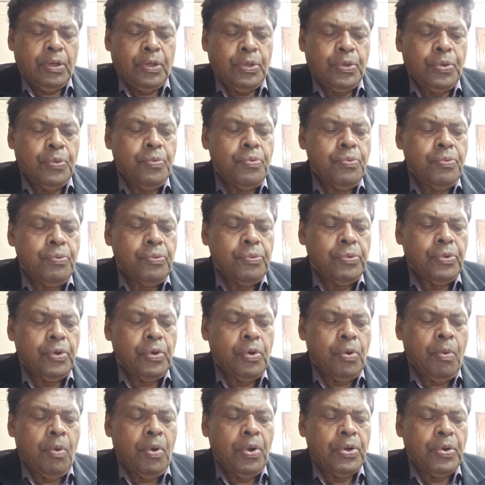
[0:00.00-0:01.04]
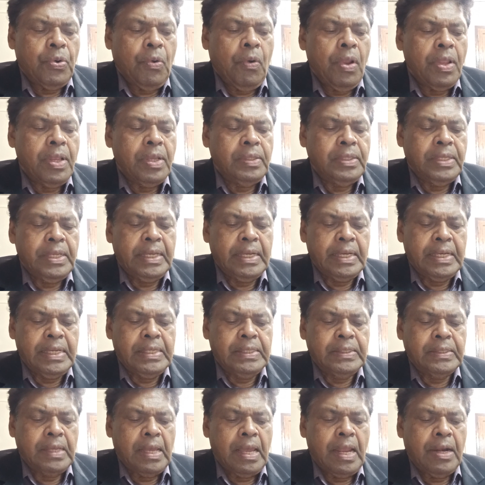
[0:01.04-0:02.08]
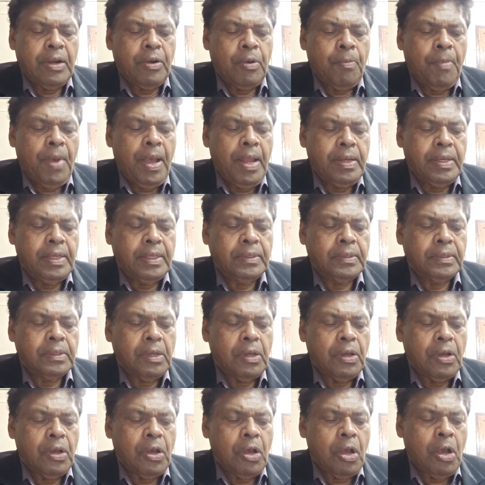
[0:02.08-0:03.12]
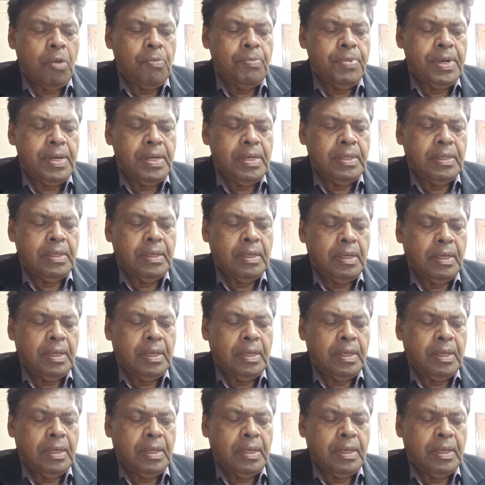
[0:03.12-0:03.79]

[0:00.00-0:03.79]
Two knowledge theories and Knowmatics have been